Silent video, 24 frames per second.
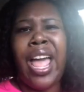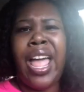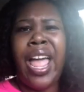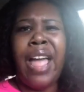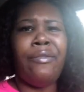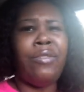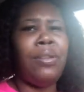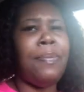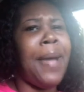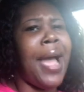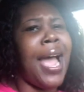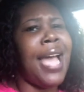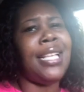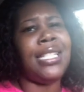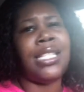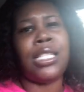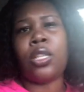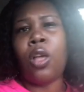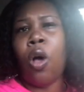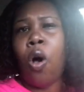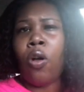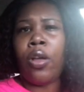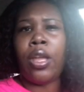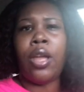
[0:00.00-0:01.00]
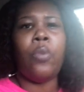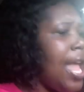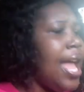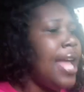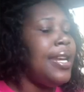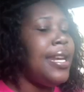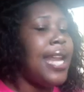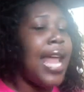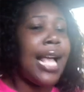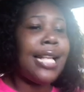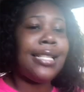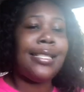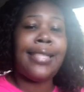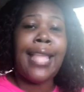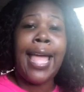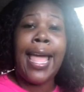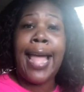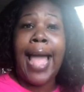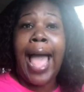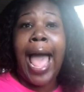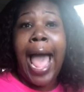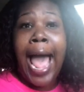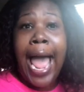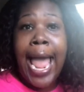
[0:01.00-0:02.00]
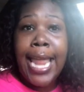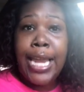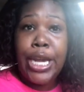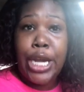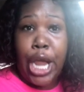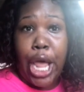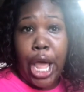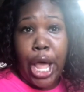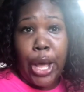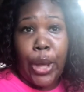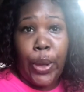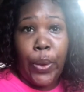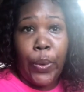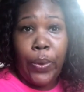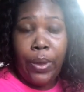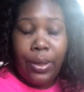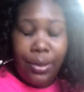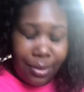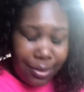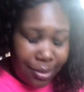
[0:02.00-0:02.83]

everybody's talking. Next thing I know,